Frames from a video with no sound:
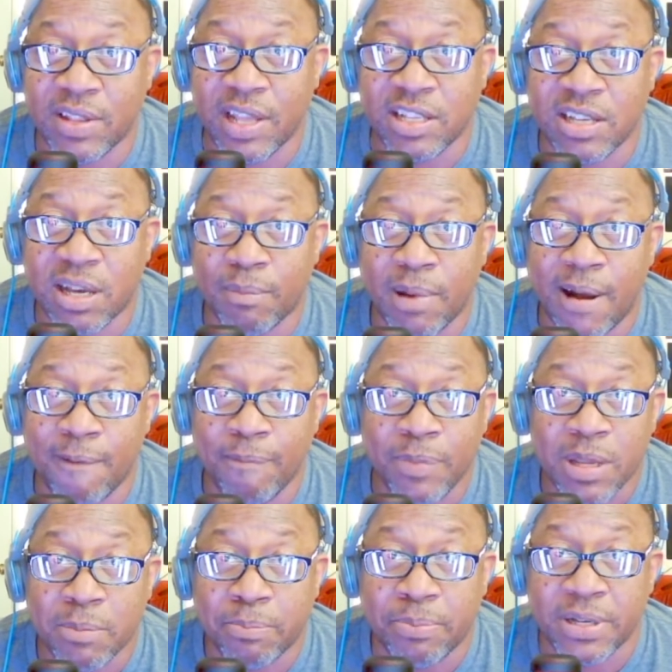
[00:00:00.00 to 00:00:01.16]
They talking about
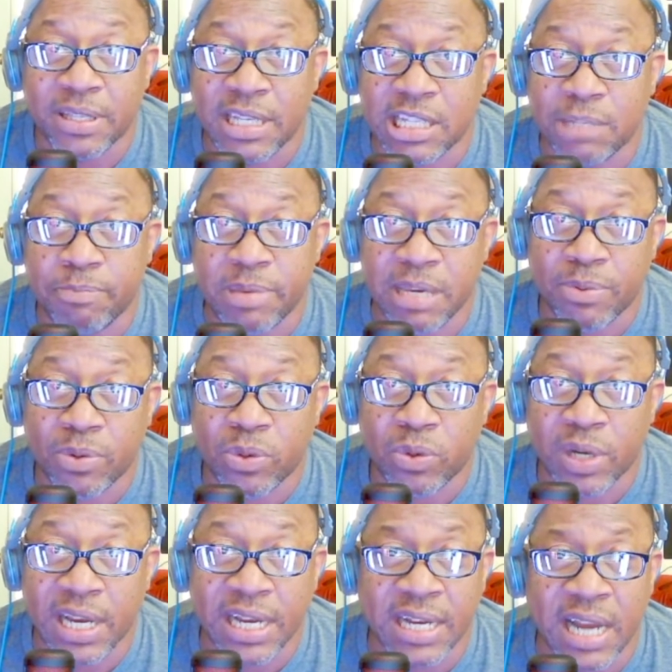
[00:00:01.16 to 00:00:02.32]
putting these people
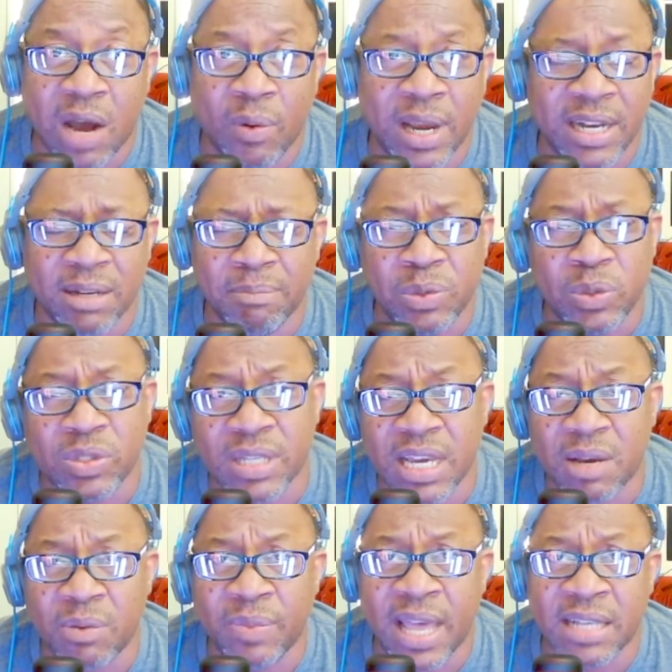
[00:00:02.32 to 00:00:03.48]
in the
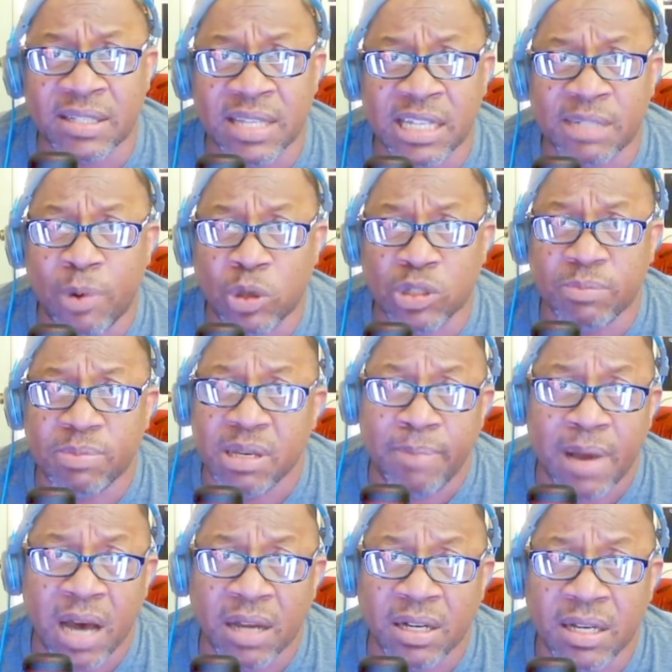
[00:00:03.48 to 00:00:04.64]
museum that's supposed to be
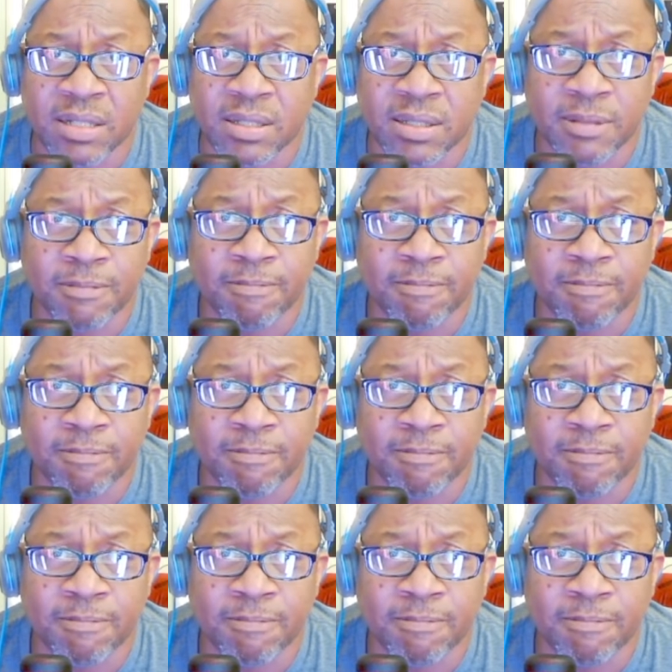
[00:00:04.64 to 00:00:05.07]
about us.